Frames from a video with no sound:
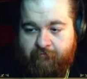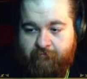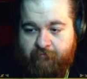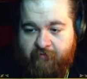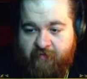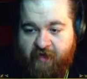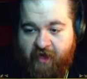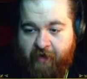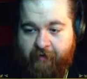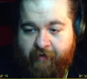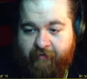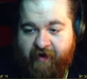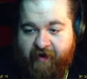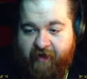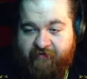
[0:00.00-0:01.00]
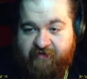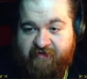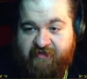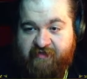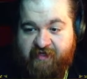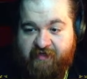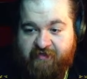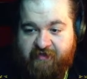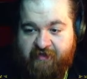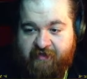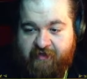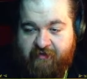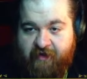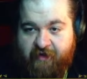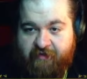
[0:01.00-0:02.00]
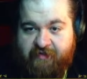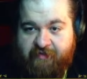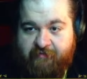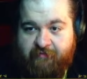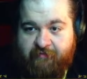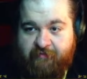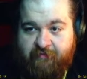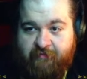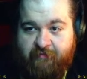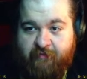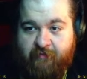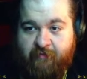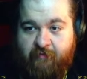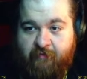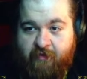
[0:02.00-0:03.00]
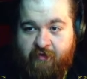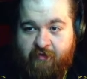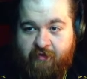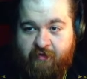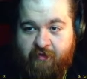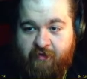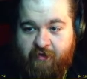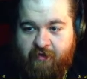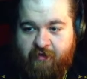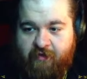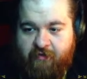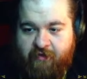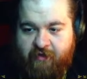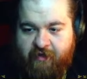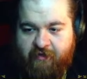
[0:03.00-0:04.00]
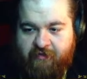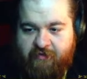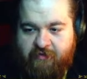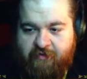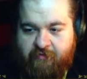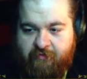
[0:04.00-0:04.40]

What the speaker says: yeah, I'm gonna have these things connect. Connect.